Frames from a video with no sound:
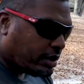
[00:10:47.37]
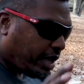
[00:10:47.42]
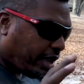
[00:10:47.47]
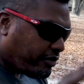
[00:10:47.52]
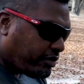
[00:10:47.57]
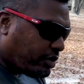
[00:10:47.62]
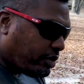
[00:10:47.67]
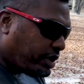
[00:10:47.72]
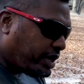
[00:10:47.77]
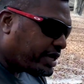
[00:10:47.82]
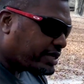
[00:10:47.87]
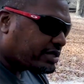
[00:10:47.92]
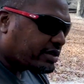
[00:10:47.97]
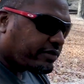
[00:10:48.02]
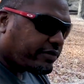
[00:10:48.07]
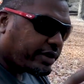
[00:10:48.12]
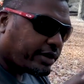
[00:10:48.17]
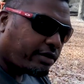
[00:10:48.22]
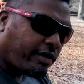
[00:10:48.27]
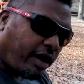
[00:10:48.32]
Everyone has to
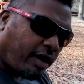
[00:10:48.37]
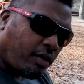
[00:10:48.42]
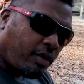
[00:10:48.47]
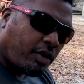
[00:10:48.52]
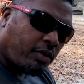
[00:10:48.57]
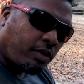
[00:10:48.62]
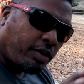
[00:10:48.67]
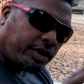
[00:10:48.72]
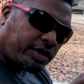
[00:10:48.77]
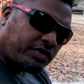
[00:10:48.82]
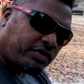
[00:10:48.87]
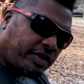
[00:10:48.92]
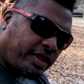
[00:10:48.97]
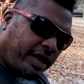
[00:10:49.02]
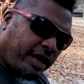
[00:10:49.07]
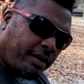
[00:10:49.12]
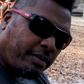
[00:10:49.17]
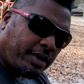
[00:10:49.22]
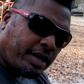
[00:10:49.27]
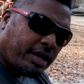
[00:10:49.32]
figure out what works for
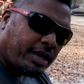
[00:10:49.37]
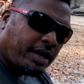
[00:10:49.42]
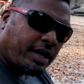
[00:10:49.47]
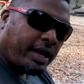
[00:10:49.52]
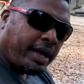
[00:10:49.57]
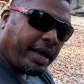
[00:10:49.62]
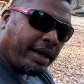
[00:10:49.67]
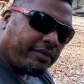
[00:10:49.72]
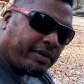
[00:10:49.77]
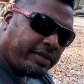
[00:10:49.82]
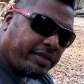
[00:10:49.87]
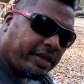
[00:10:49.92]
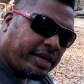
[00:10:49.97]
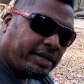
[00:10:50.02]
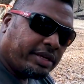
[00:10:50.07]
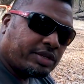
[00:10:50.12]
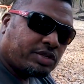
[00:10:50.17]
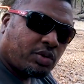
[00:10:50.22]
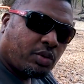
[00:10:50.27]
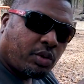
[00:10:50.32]
them.
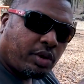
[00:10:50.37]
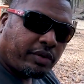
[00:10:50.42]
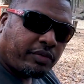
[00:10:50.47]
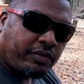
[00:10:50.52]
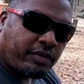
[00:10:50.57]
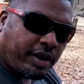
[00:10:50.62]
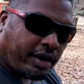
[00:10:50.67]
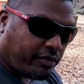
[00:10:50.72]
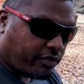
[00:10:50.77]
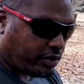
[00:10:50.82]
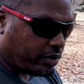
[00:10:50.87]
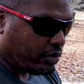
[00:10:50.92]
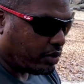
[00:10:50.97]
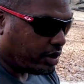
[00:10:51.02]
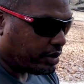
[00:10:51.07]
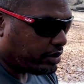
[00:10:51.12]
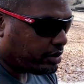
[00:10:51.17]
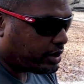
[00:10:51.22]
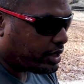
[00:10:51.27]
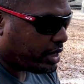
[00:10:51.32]
Everything doesn't work for
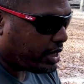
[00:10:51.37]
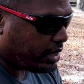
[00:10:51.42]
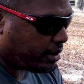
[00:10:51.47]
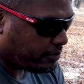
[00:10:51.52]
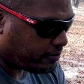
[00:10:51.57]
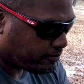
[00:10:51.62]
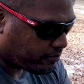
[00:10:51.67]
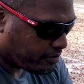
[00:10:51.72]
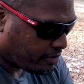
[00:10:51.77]
everyone, okay?